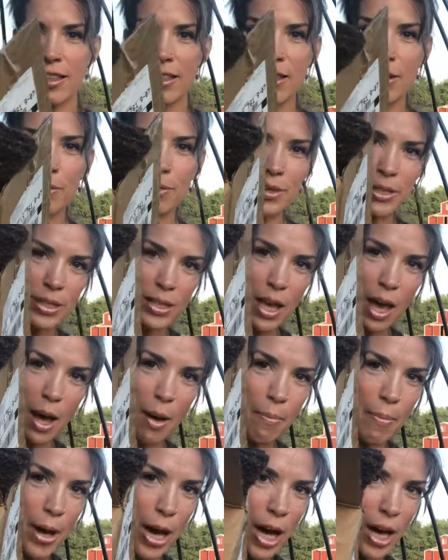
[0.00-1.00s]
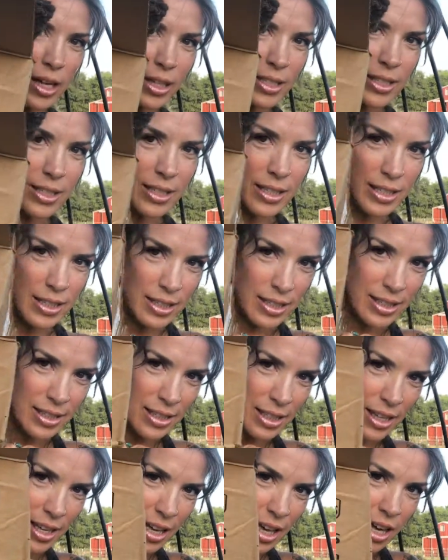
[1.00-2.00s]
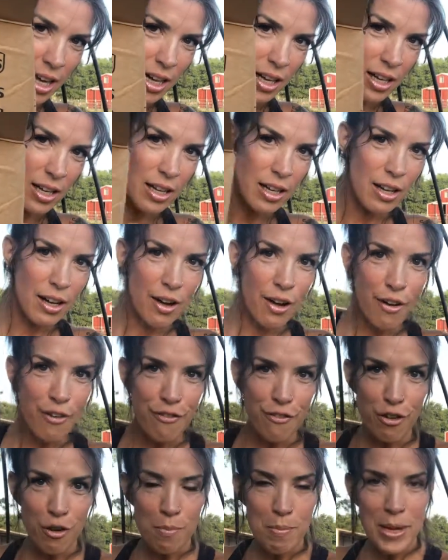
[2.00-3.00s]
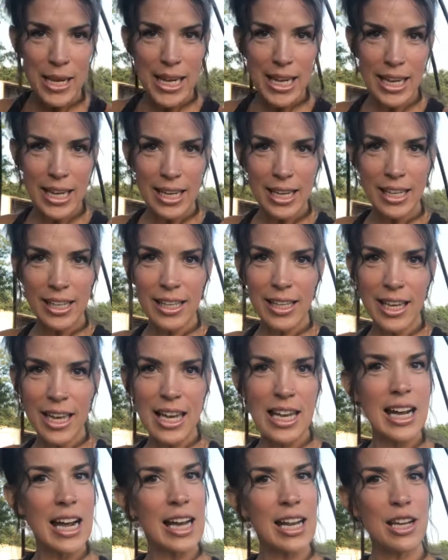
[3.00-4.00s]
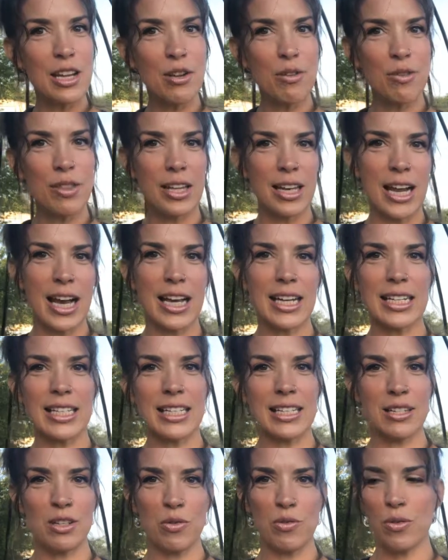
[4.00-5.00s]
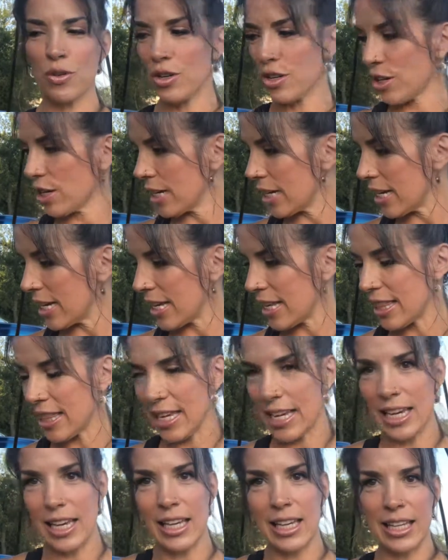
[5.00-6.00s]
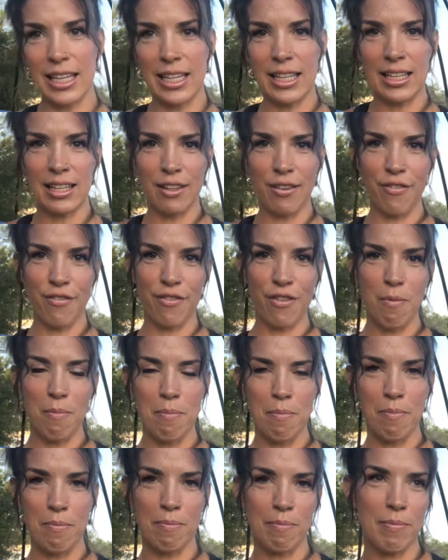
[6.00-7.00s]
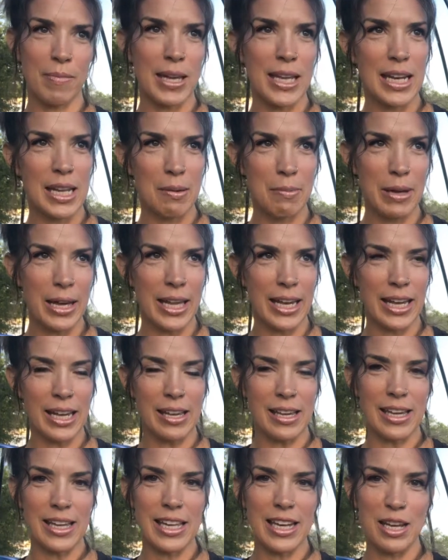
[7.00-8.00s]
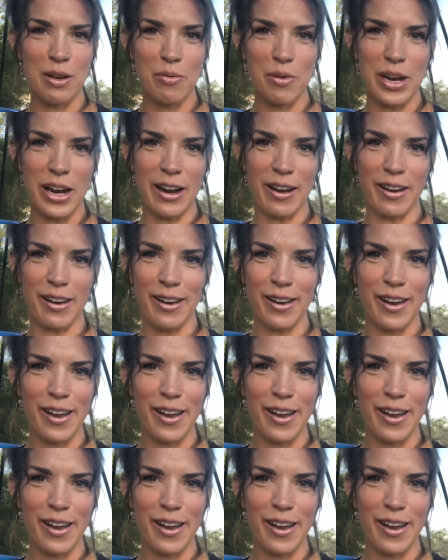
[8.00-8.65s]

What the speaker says: there was a box for me. And I knew that I didn't order anything from anybody, anywhere.